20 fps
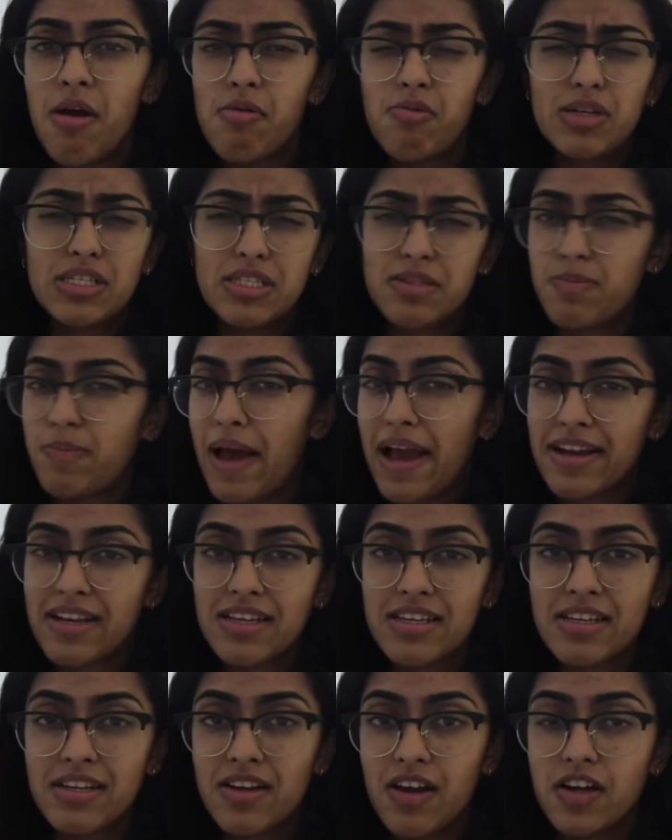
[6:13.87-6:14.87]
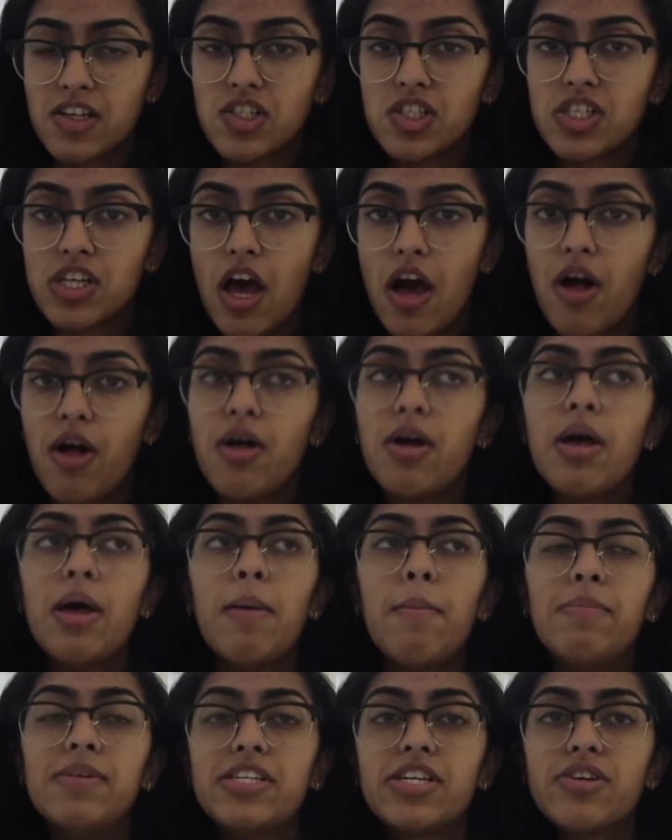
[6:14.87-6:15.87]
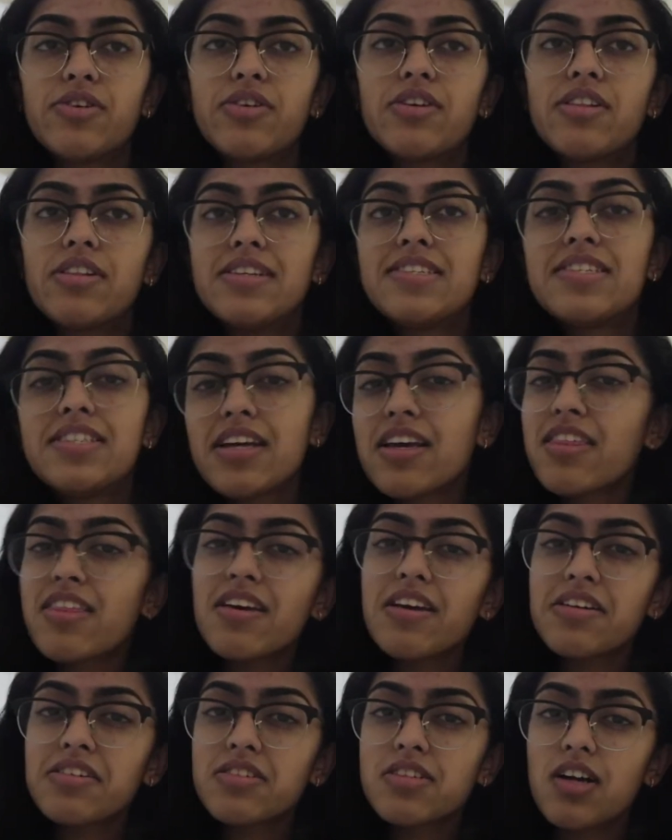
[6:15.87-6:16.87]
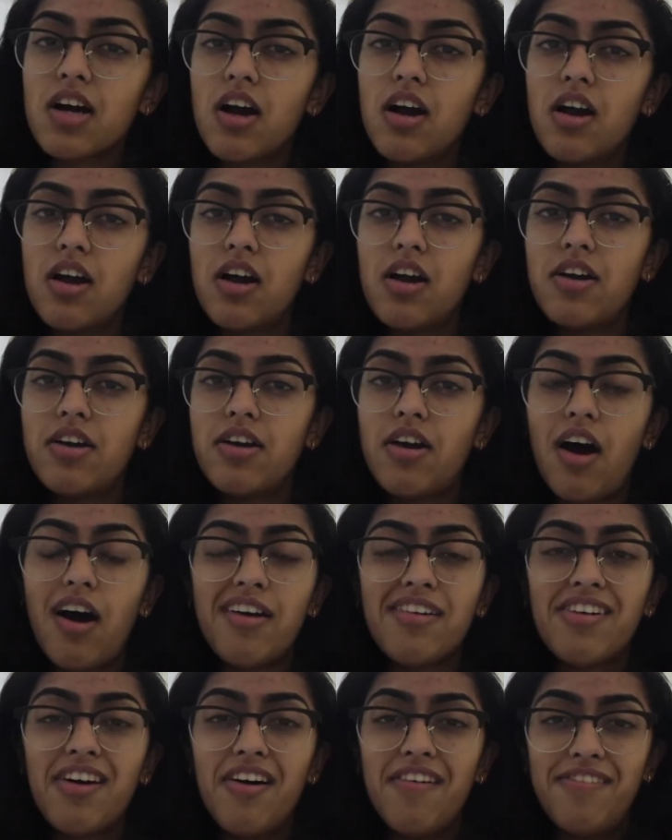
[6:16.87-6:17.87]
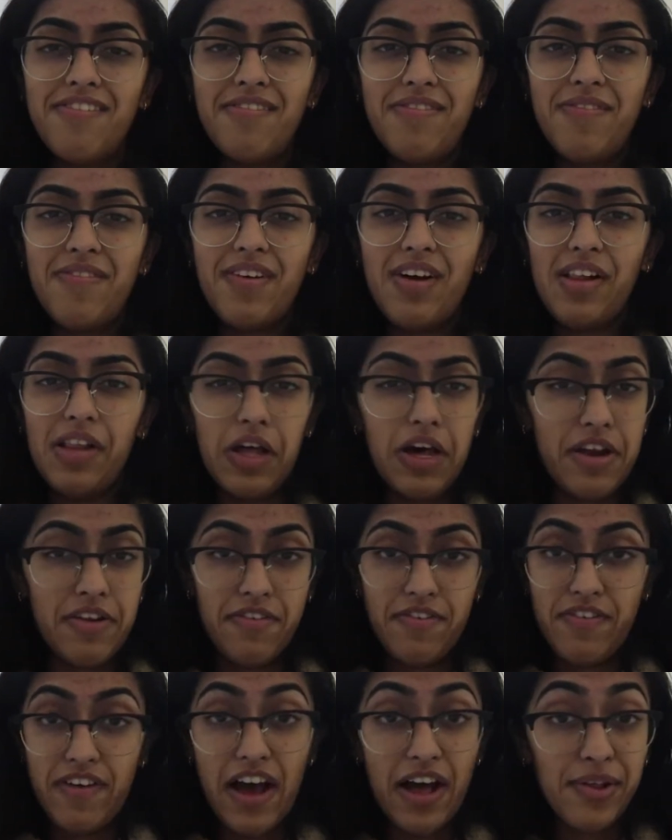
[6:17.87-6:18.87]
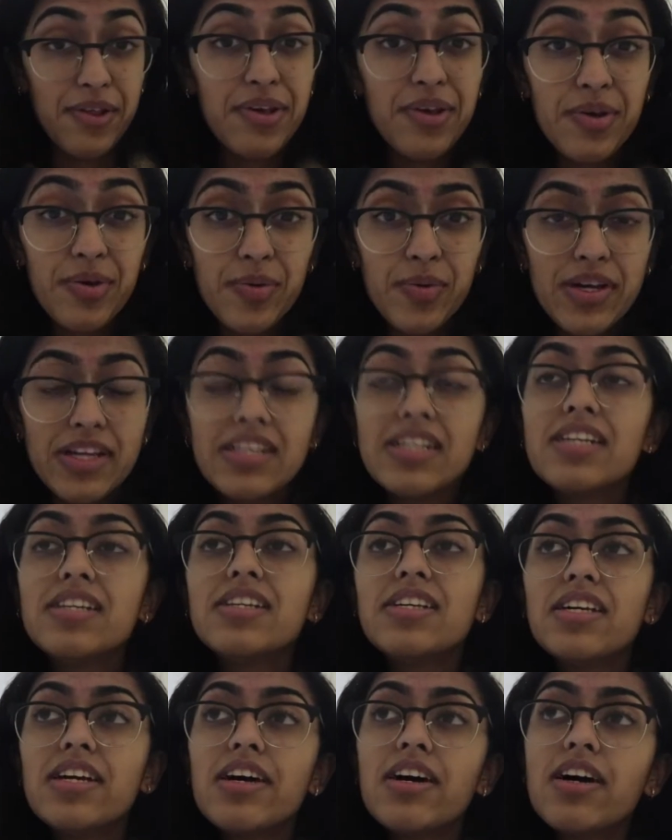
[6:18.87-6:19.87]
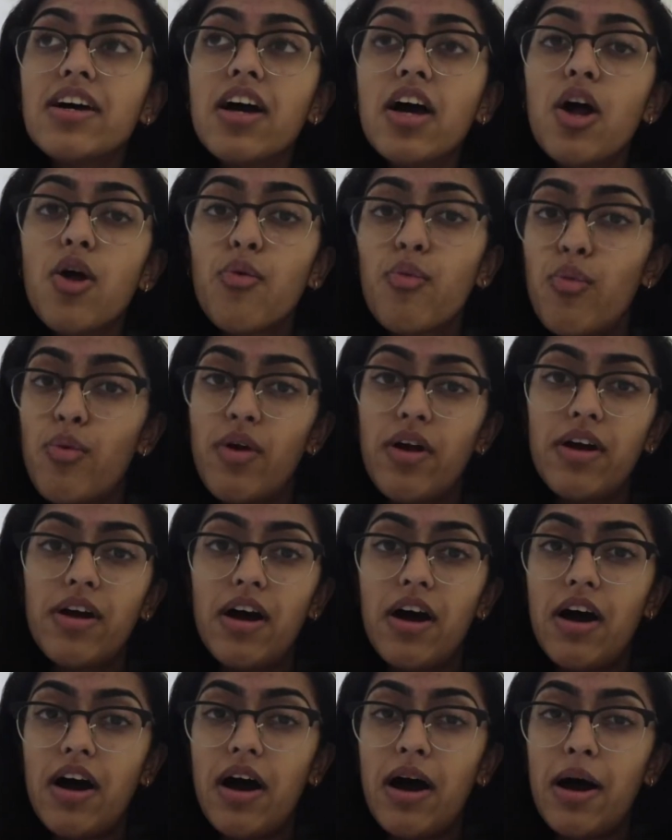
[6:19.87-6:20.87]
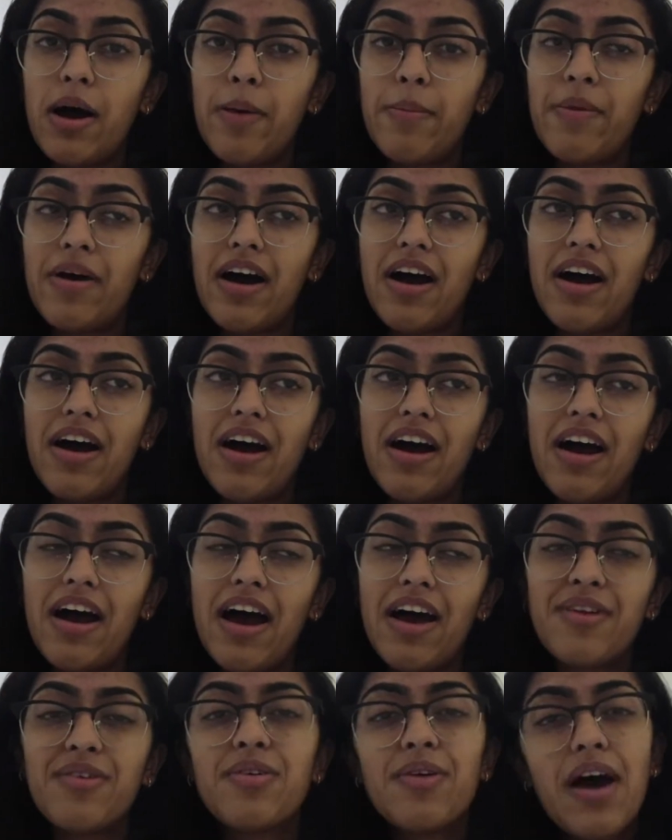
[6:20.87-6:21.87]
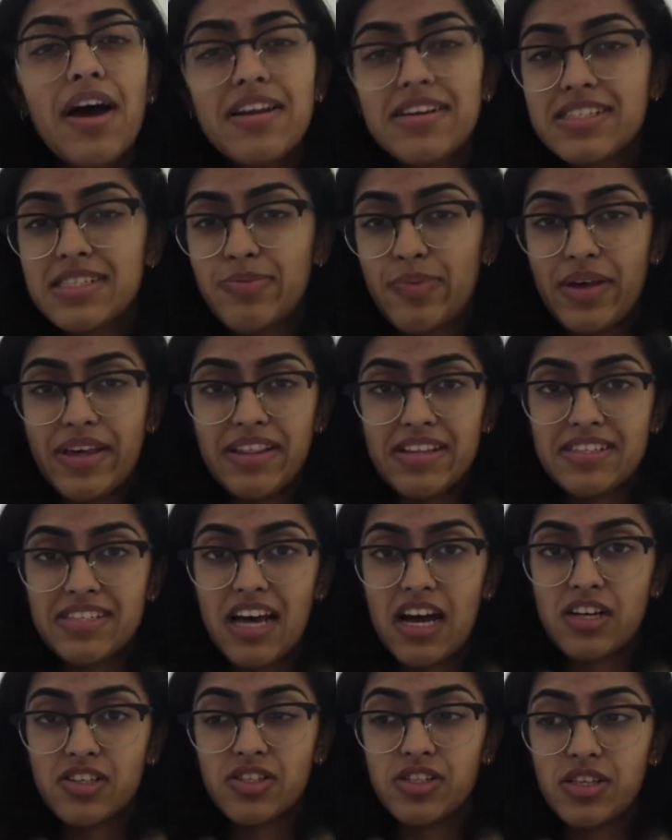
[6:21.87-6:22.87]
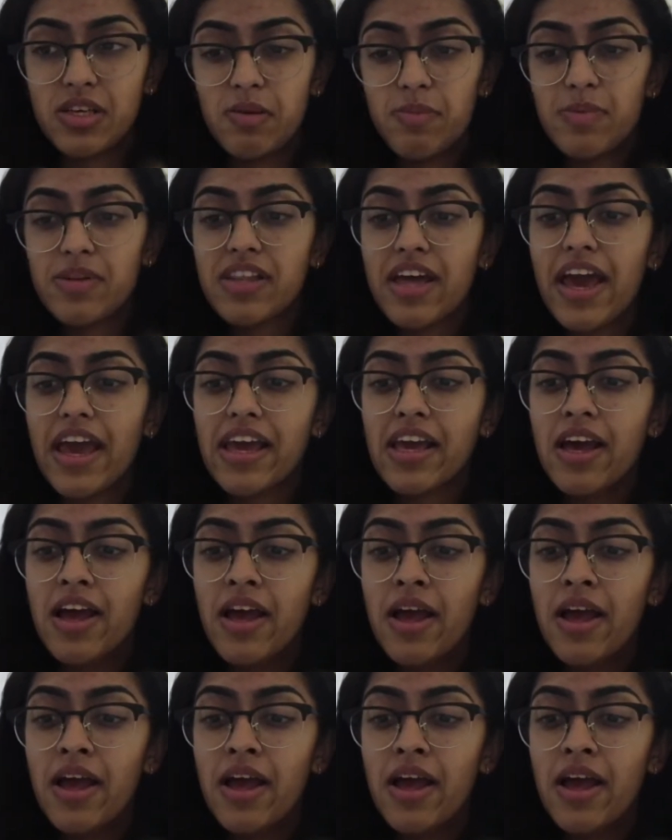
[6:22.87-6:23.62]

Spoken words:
respect in a nutshell. Materialistic things are not of a lot of value in India. I don't know how to explain this actually, but like